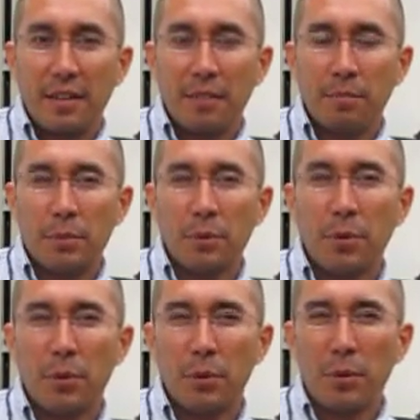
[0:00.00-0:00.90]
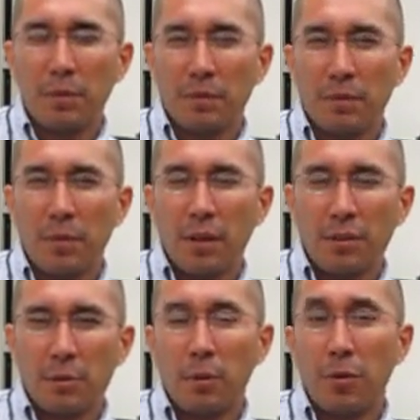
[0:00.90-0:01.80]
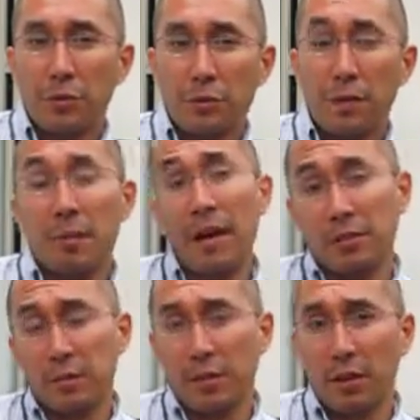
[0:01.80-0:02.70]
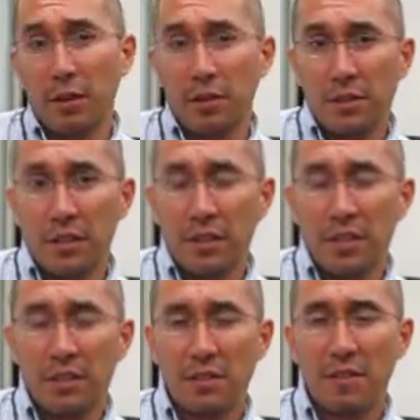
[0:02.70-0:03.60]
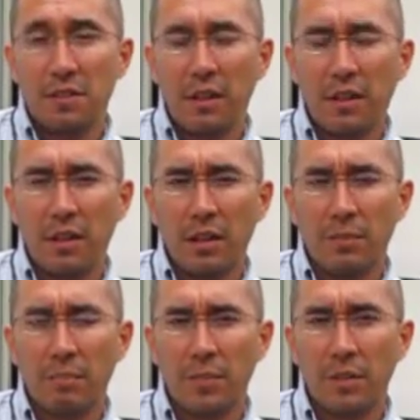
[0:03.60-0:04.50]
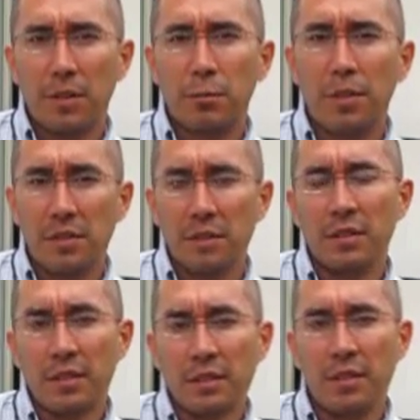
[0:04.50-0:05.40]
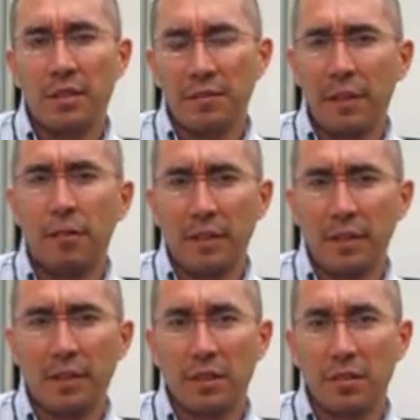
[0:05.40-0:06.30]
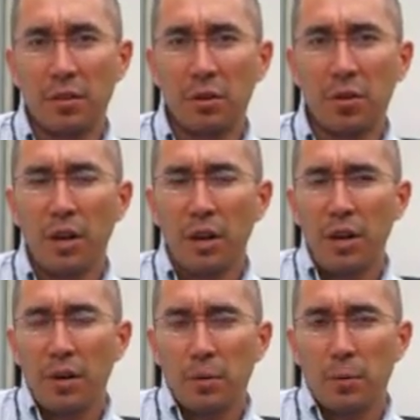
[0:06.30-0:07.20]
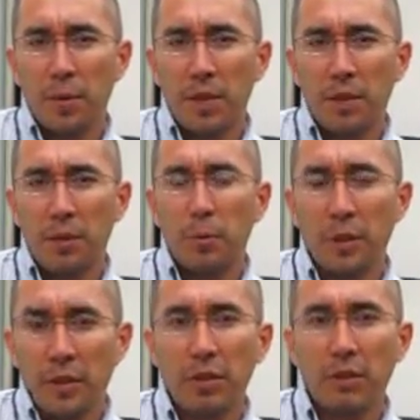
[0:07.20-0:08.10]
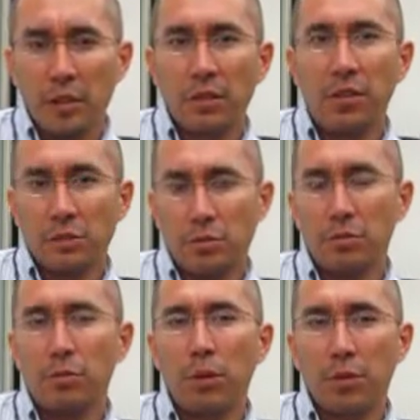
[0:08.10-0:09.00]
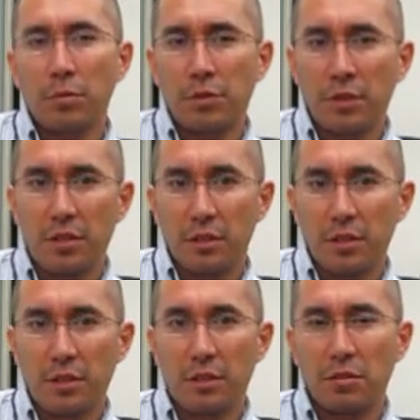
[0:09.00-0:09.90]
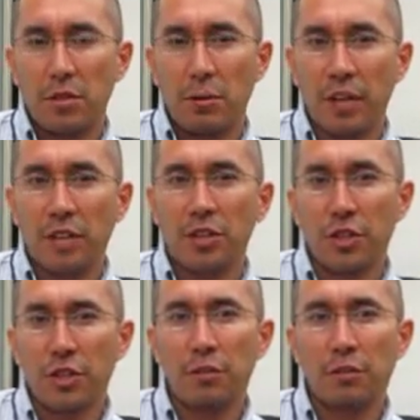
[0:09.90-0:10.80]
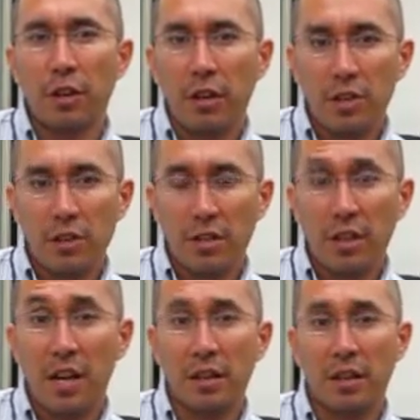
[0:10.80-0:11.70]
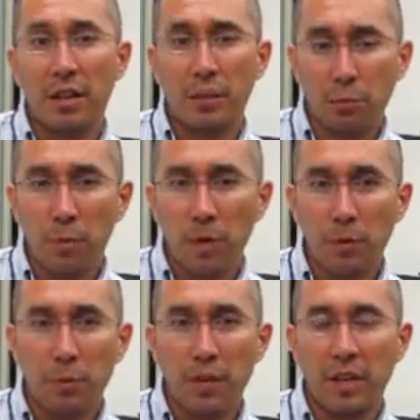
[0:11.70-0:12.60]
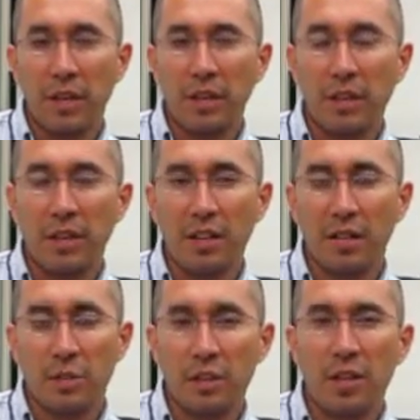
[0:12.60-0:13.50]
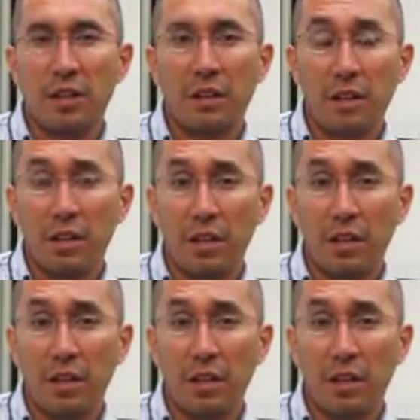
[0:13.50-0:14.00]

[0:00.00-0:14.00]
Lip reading: in Peru, underwater and maritime archaeology, it's recently developing. So we need to get in touch to other researchers so we can share our knowledge, and as well we can share